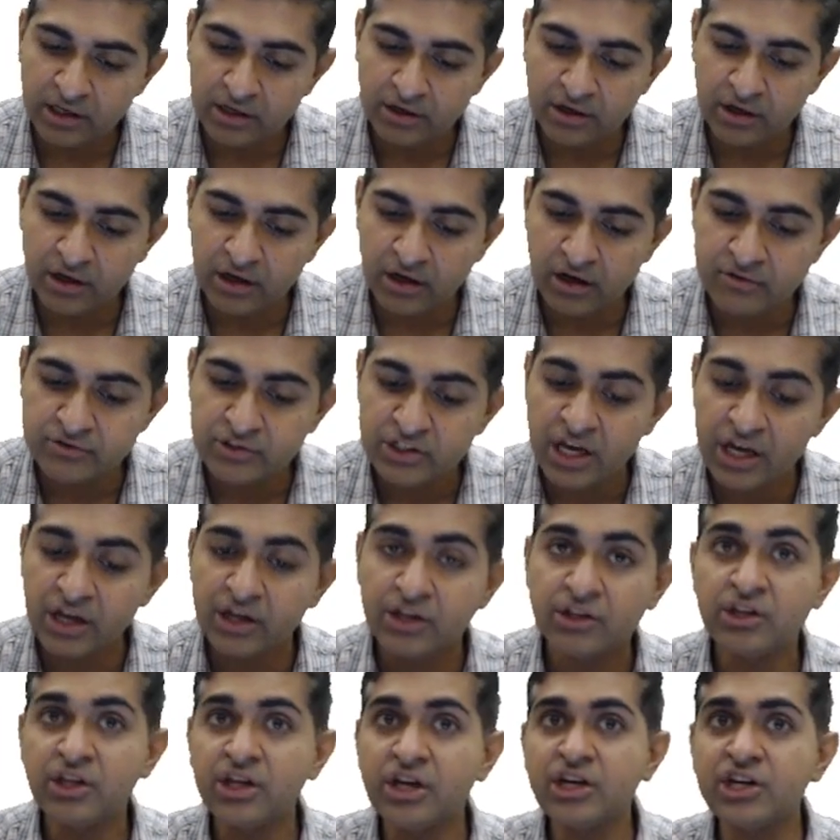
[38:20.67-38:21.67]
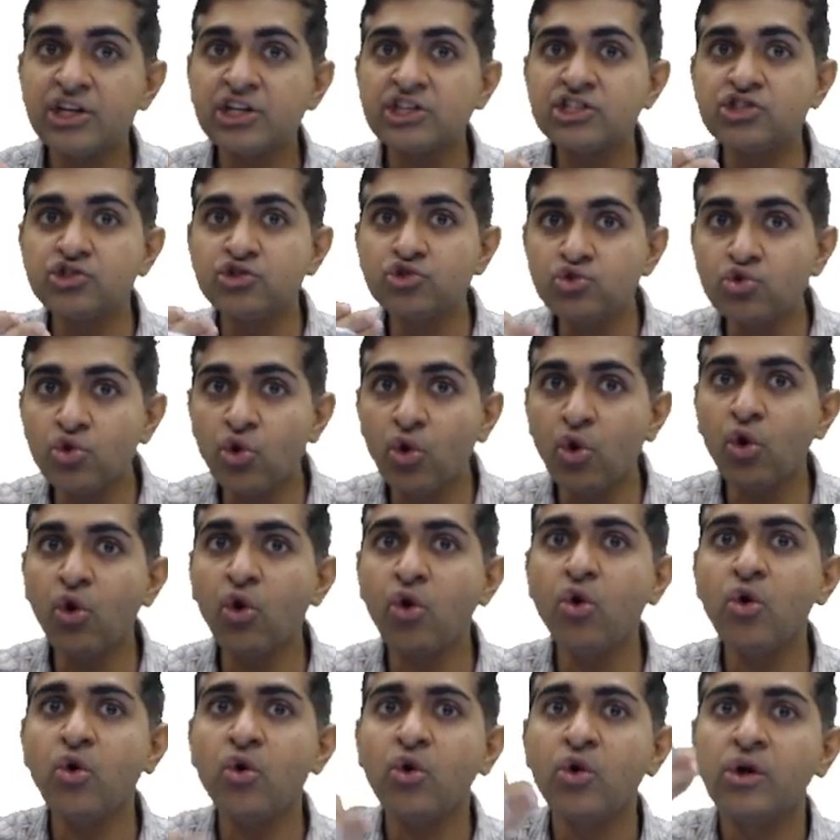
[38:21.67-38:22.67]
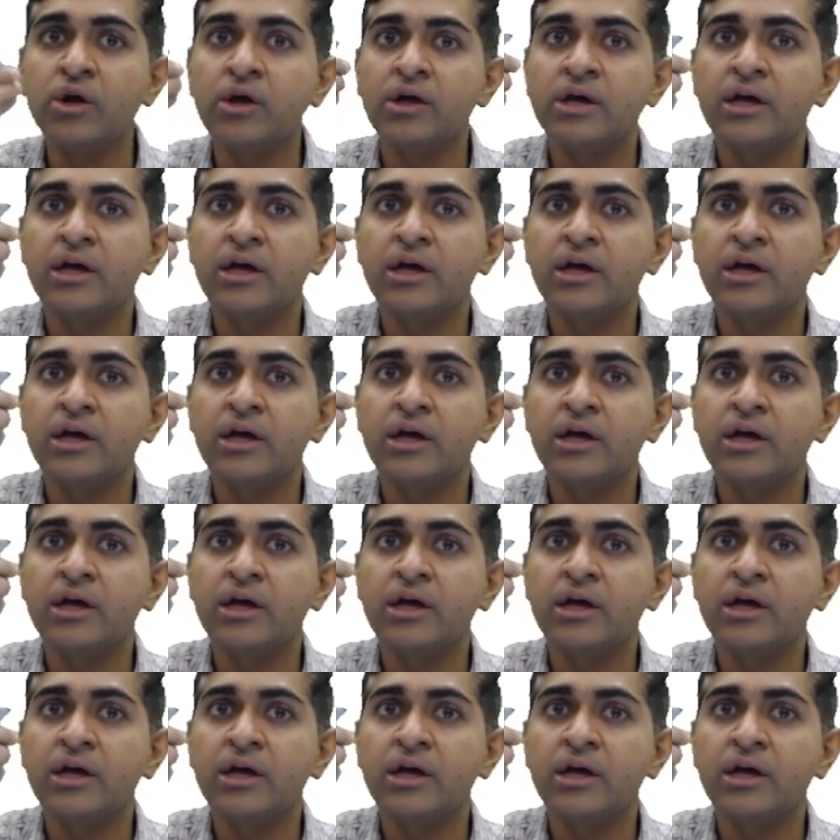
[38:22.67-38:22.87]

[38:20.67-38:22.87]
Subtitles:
nerves, there is no